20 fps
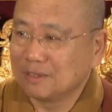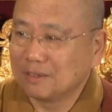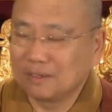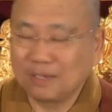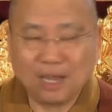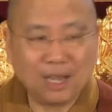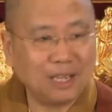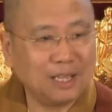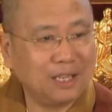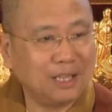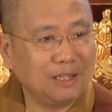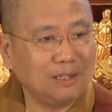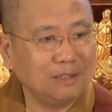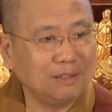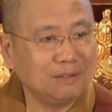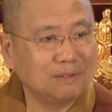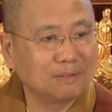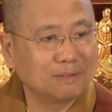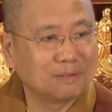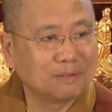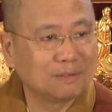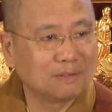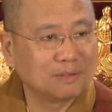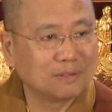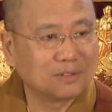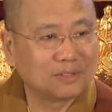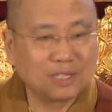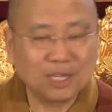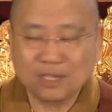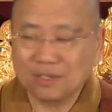Dying,
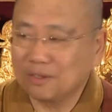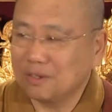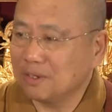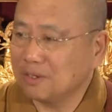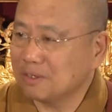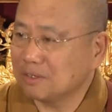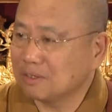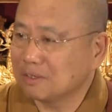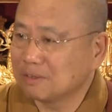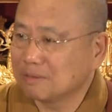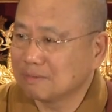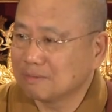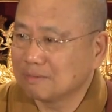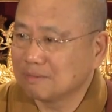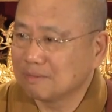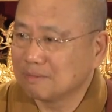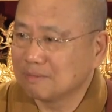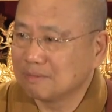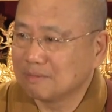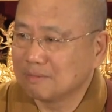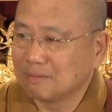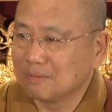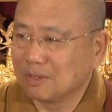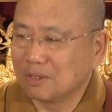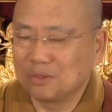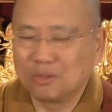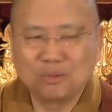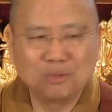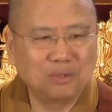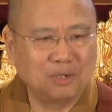sickness,
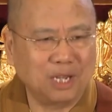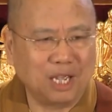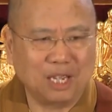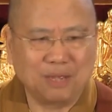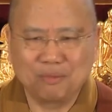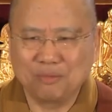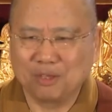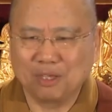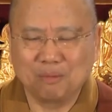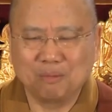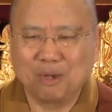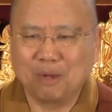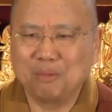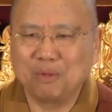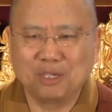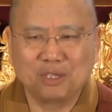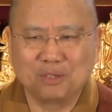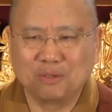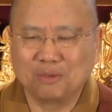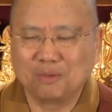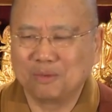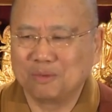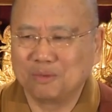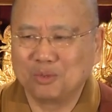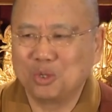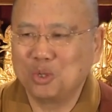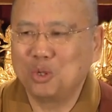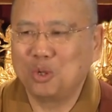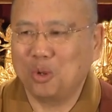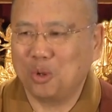you name them. I
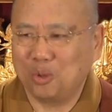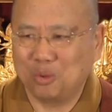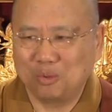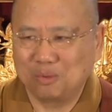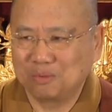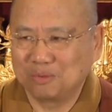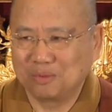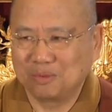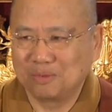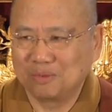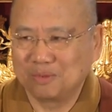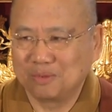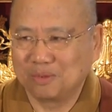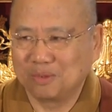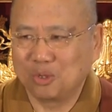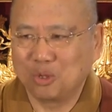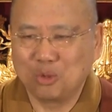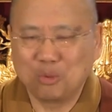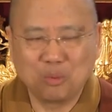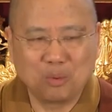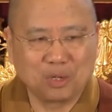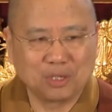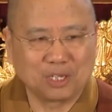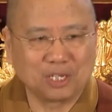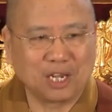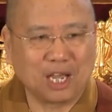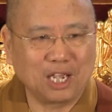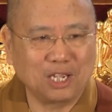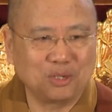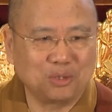mean, you know more
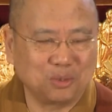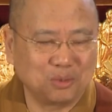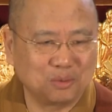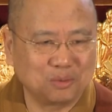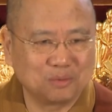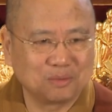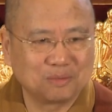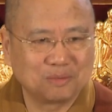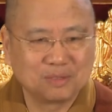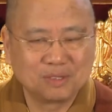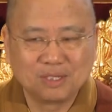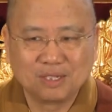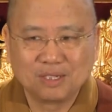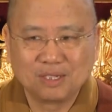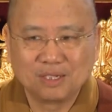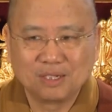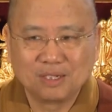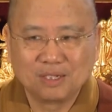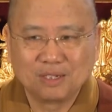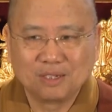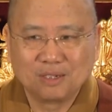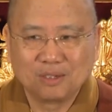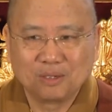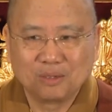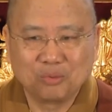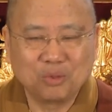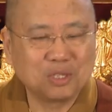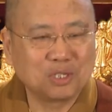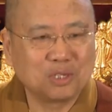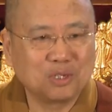than I do.
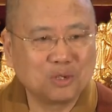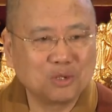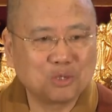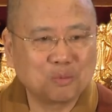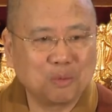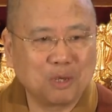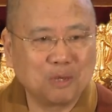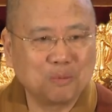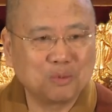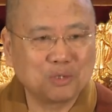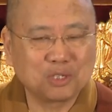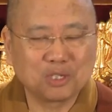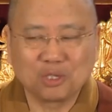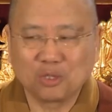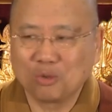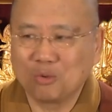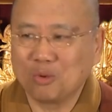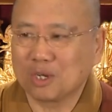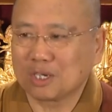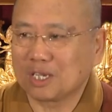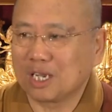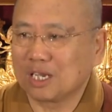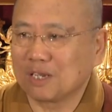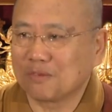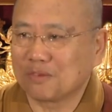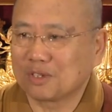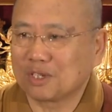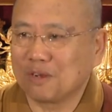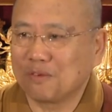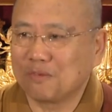Read the newspapers to know what kind
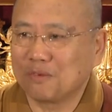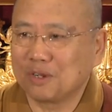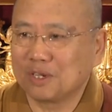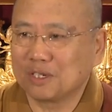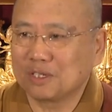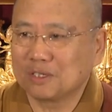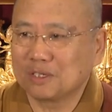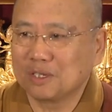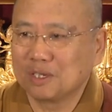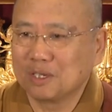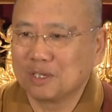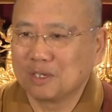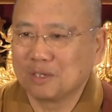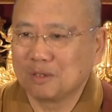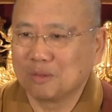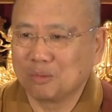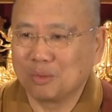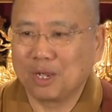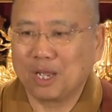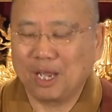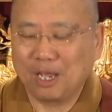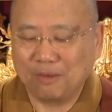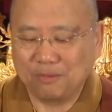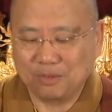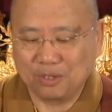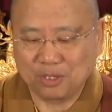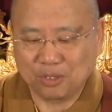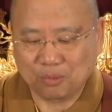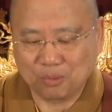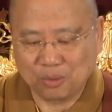of sufferings we have
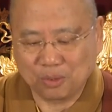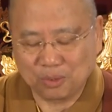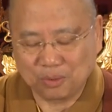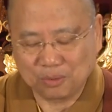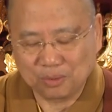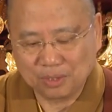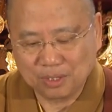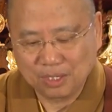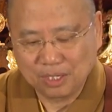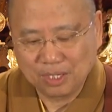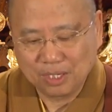in this world.